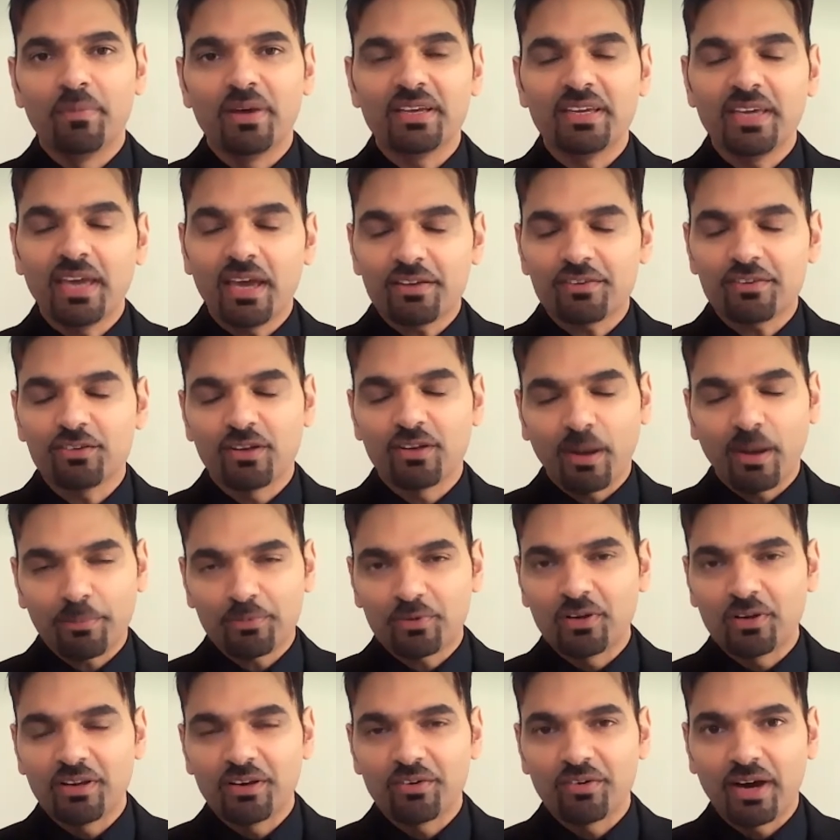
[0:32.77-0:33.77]
Yes, you're
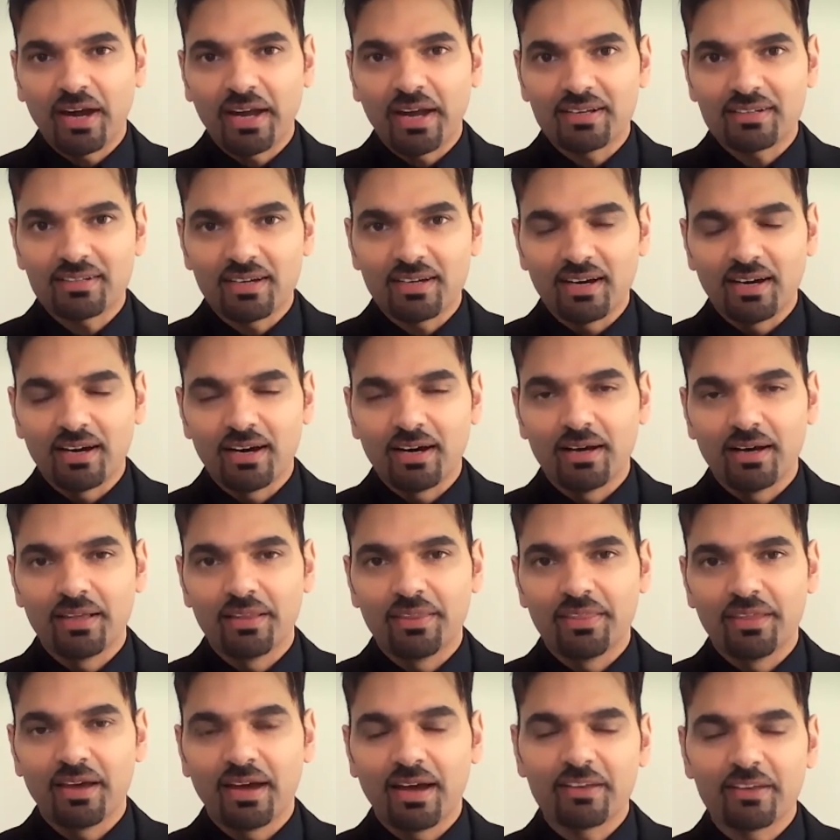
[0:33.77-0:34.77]
absolutely right.
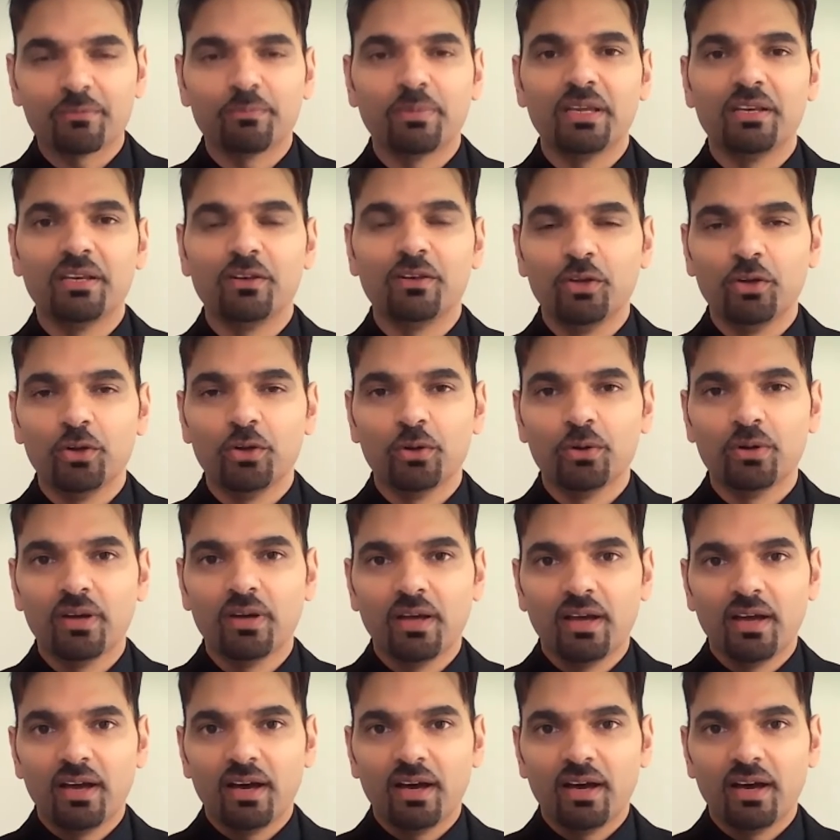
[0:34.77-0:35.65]
There has been new